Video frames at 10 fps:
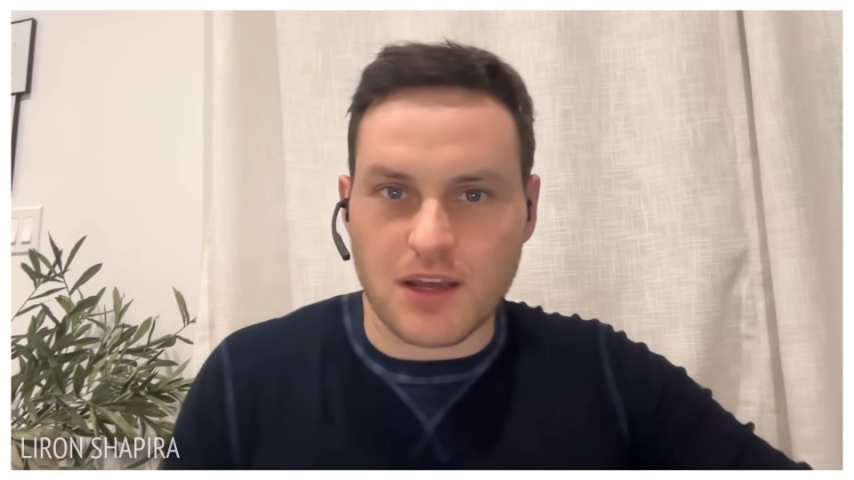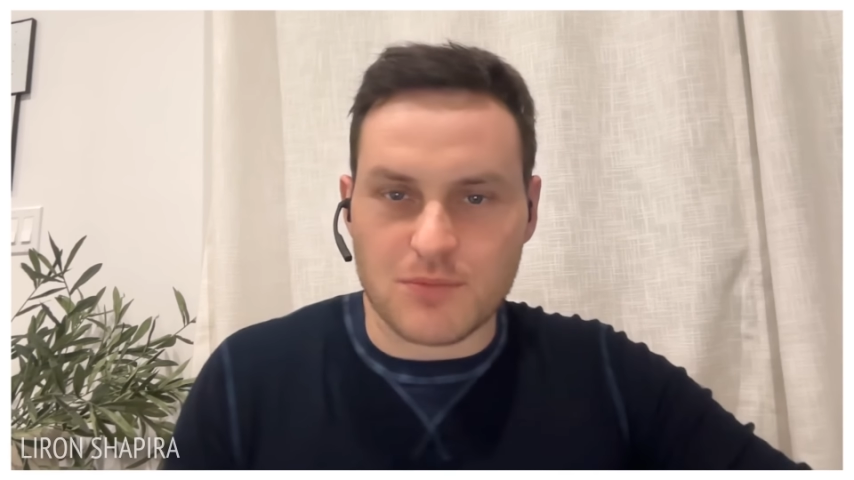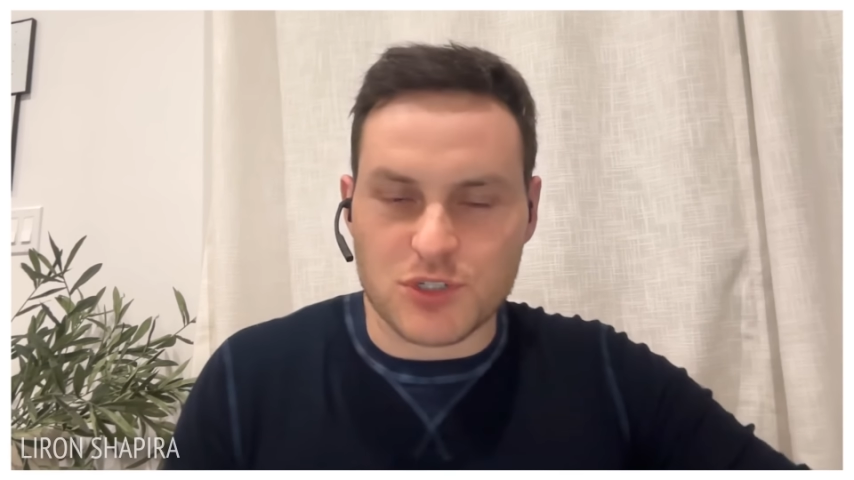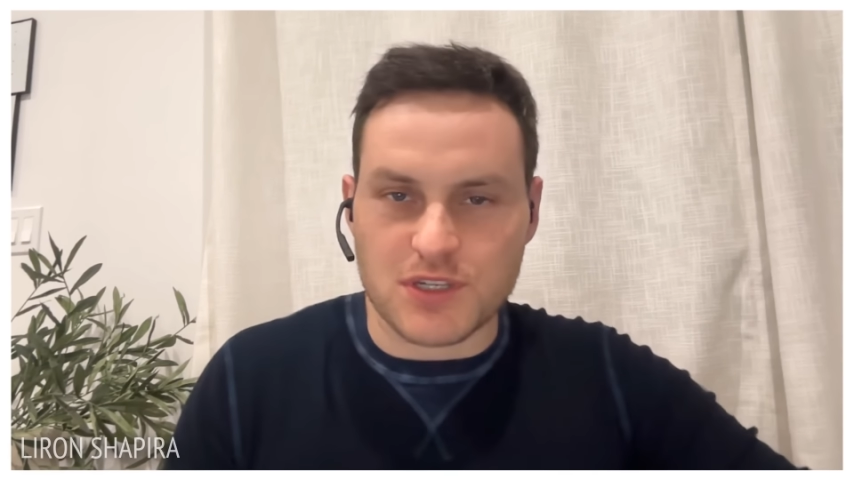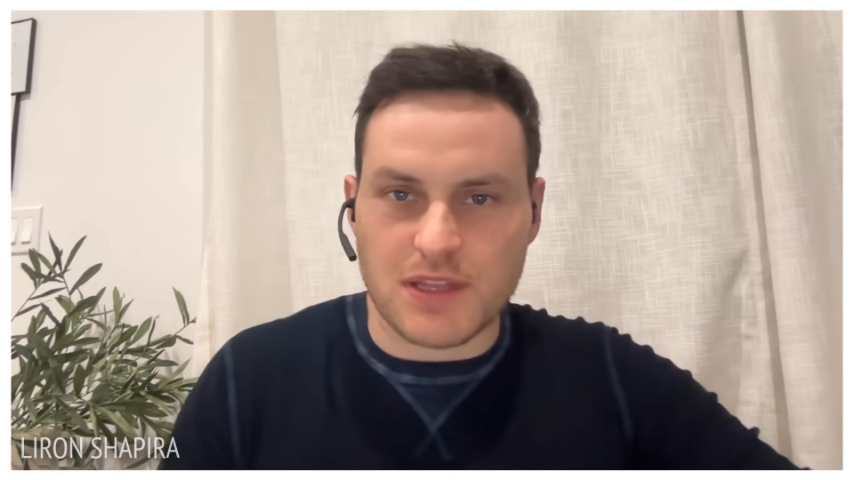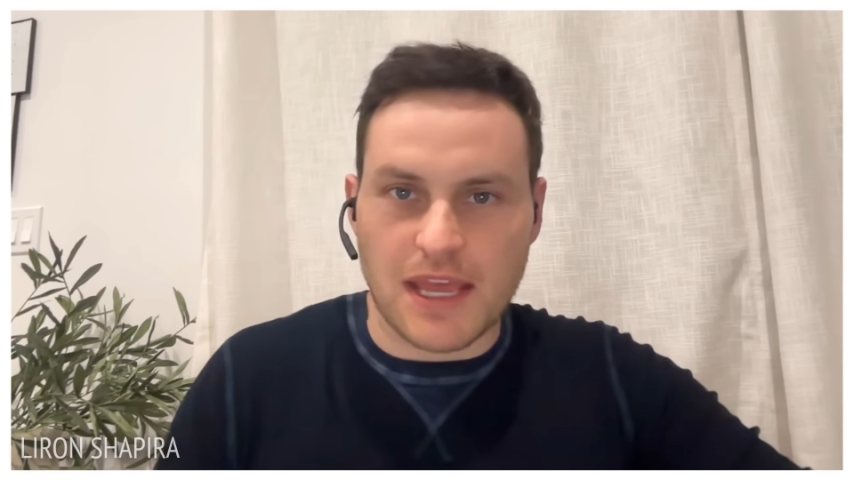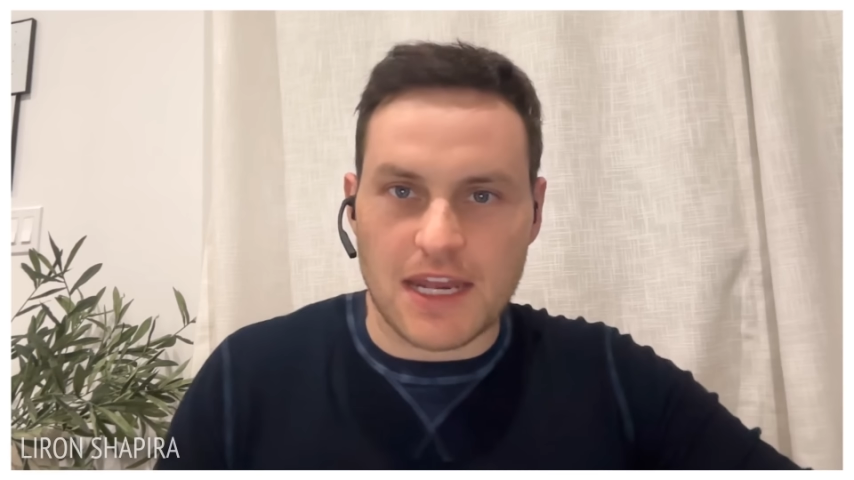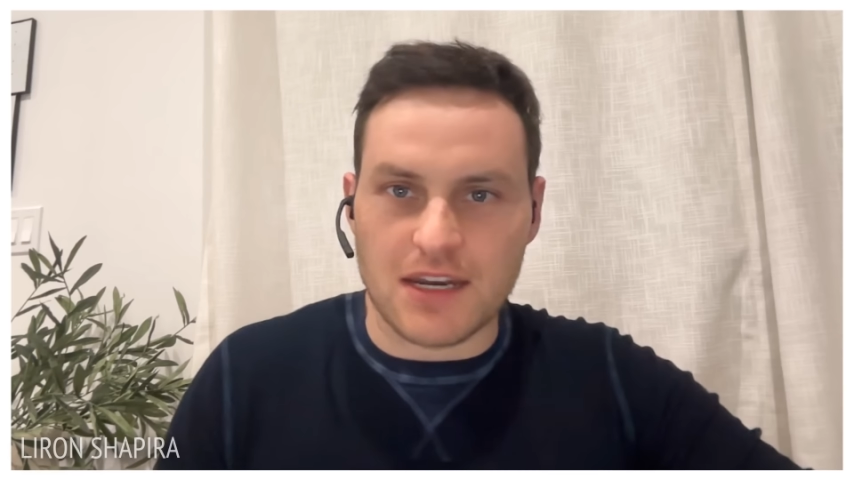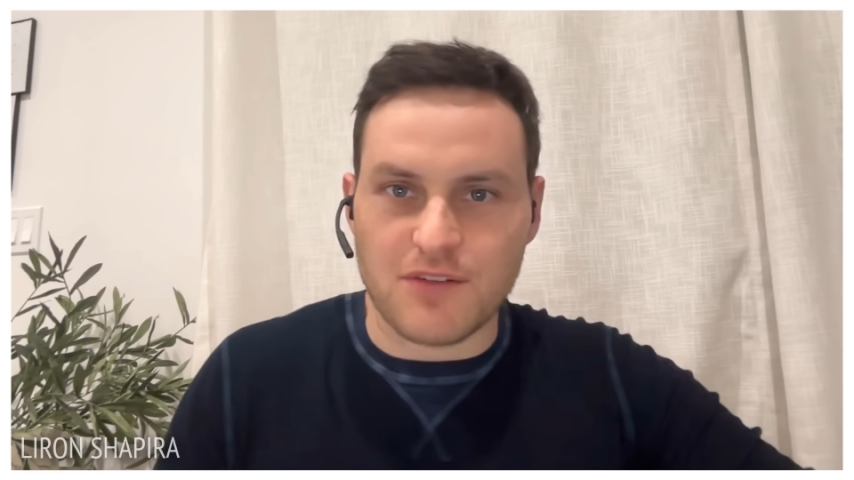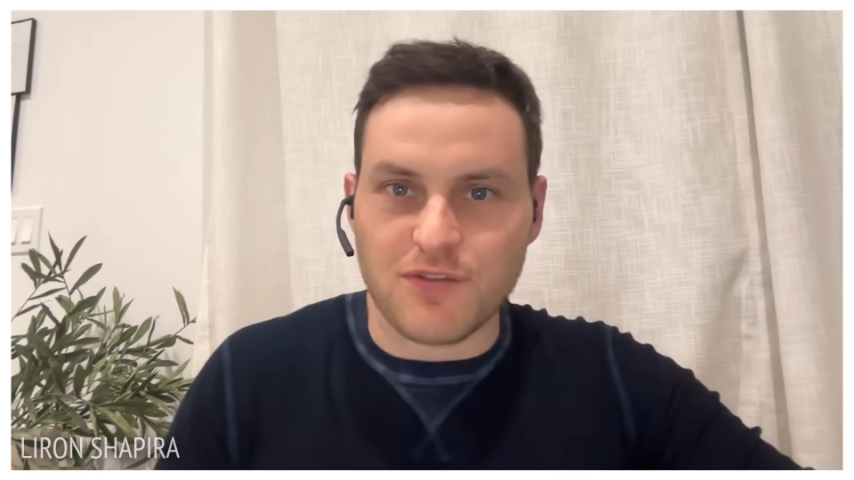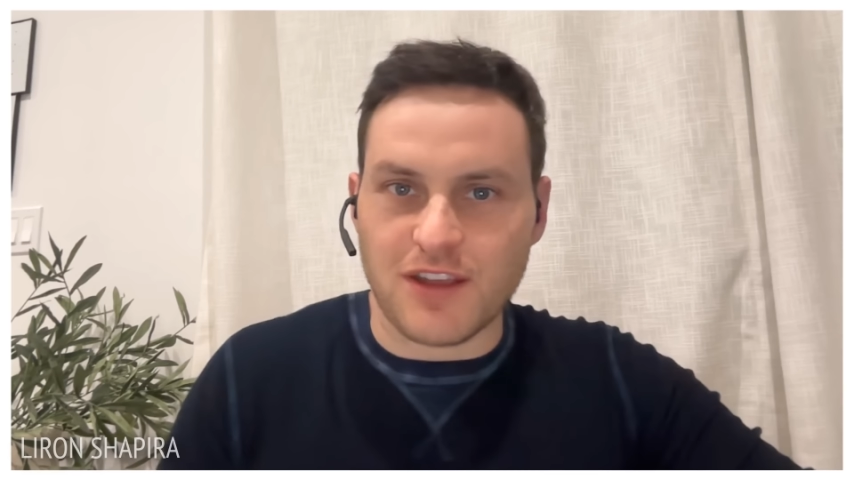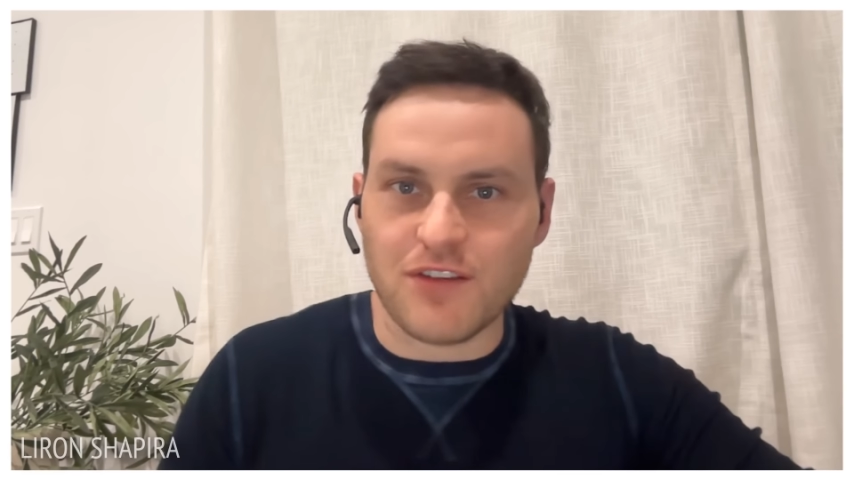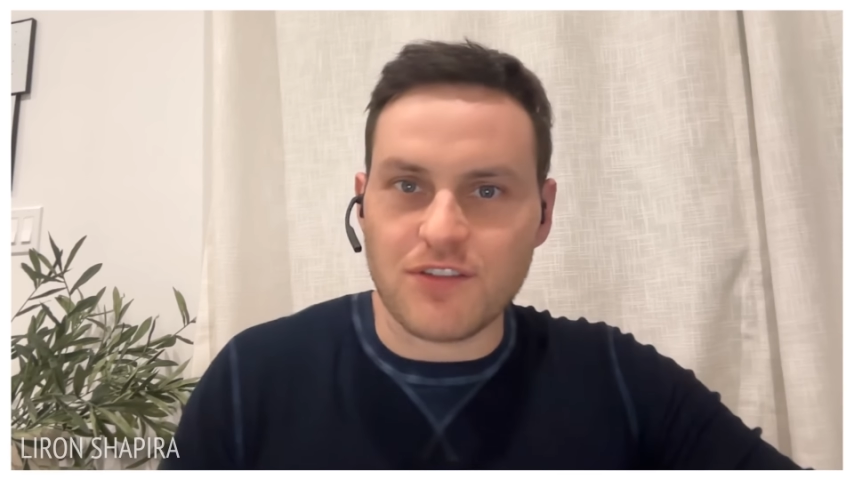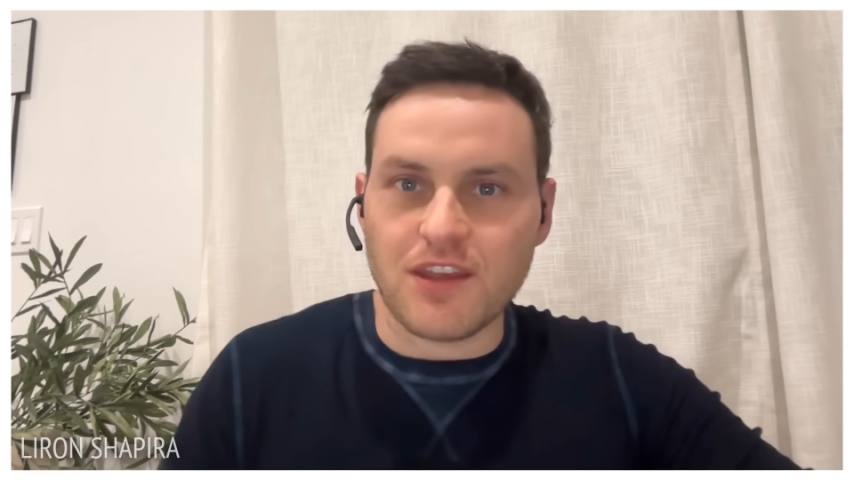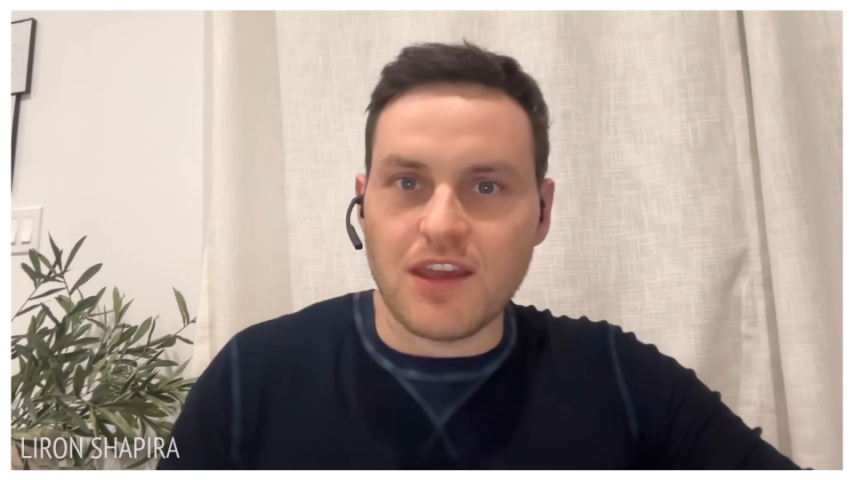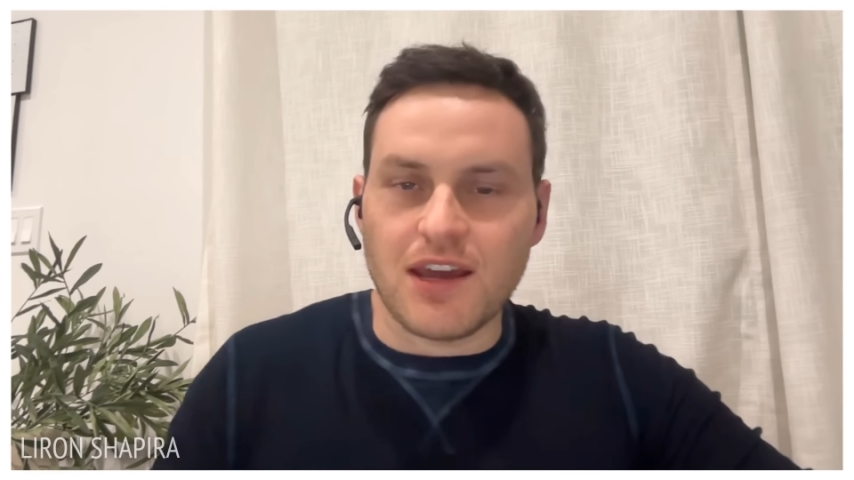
I'm just in the editing phase.